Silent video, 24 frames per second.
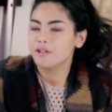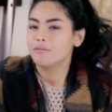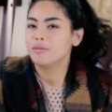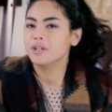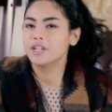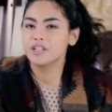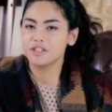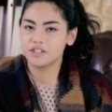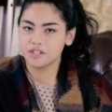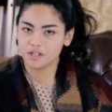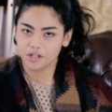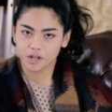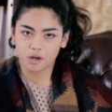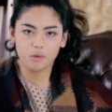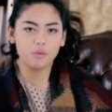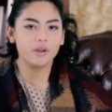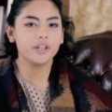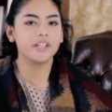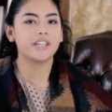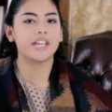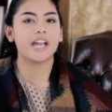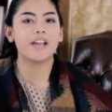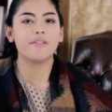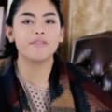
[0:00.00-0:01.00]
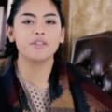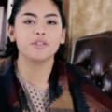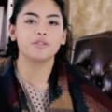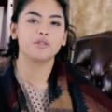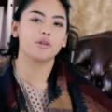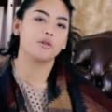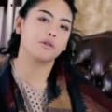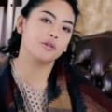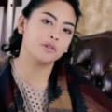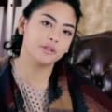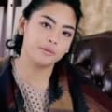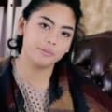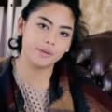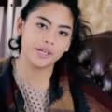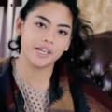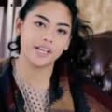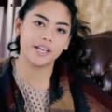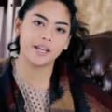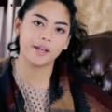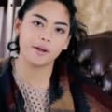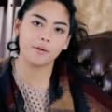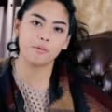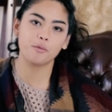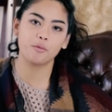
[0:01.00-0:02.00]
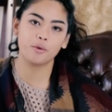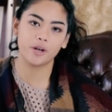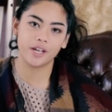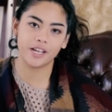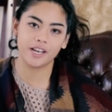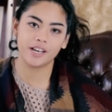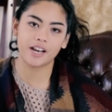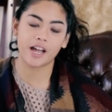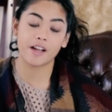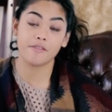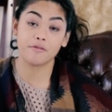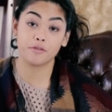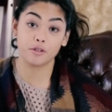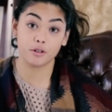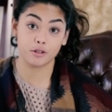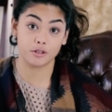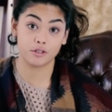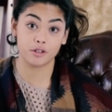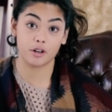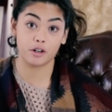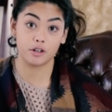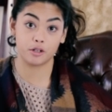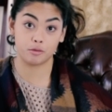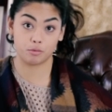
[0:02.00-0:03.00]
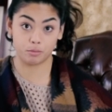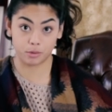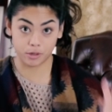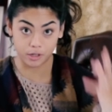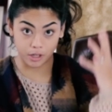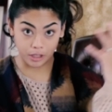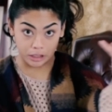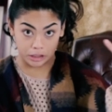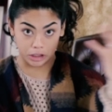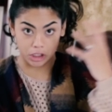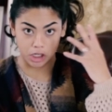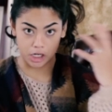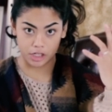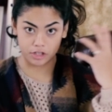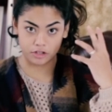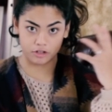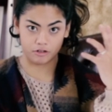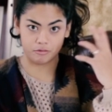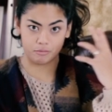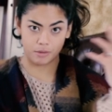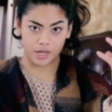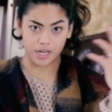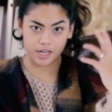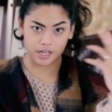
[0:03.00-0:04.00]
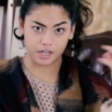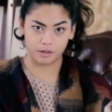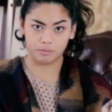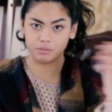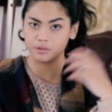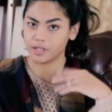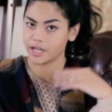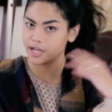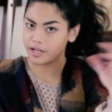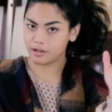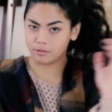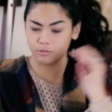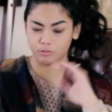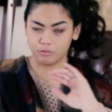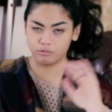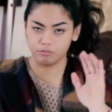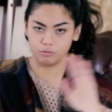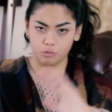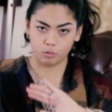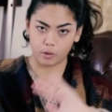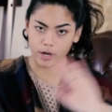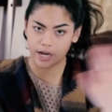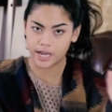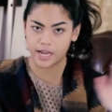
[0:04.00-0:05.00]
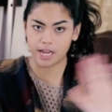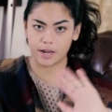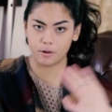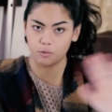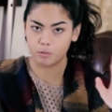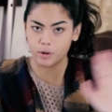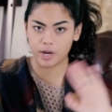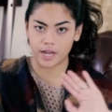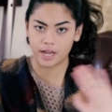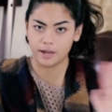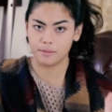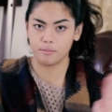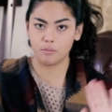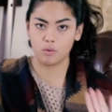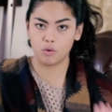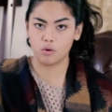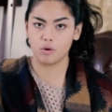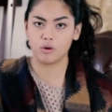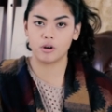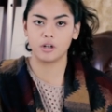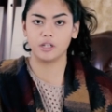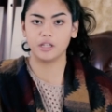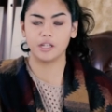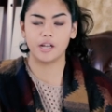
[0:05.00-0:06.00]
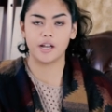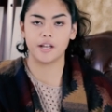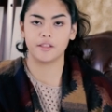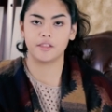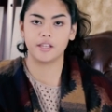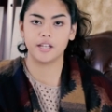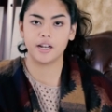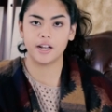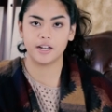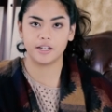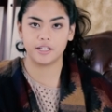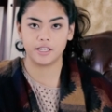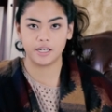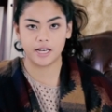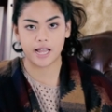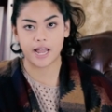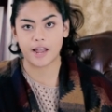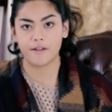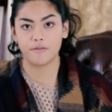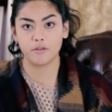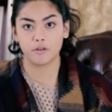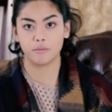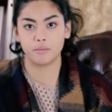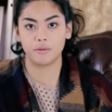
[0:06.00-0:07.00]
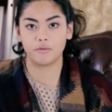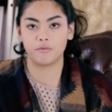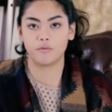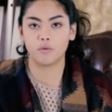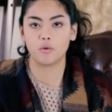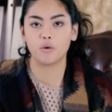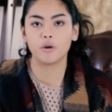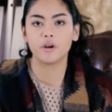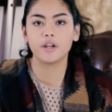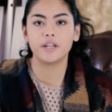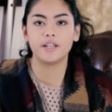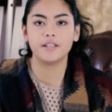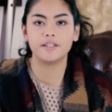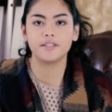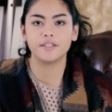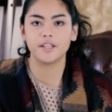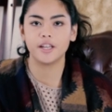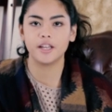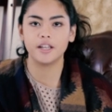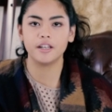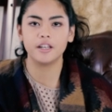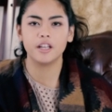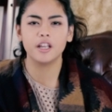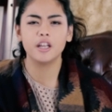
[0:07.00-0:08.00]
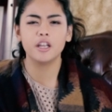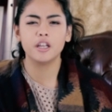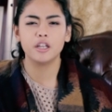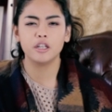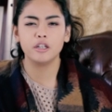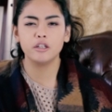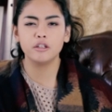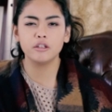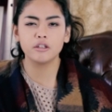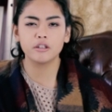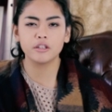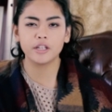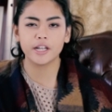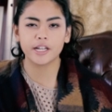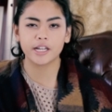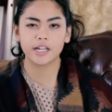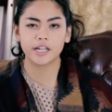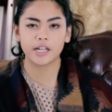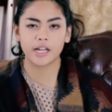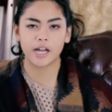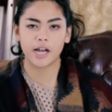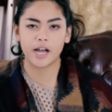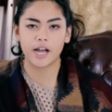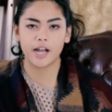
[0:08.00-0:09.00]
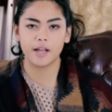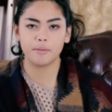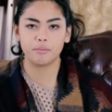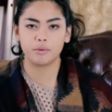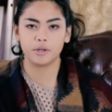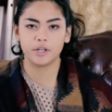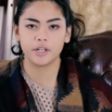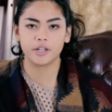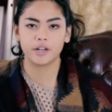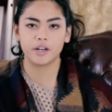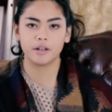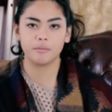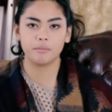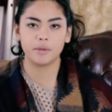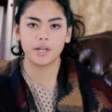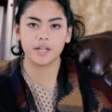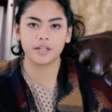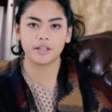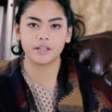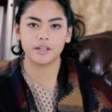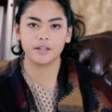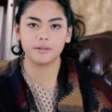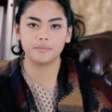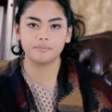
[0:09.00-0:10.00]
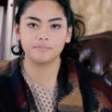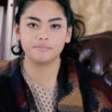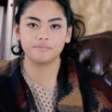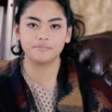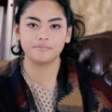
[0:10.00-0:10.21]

Because you know what Kevin told me when I first started to put on lots of makeup, like way more a lot than I did ever before? He said, you look like a guy putting on makeup.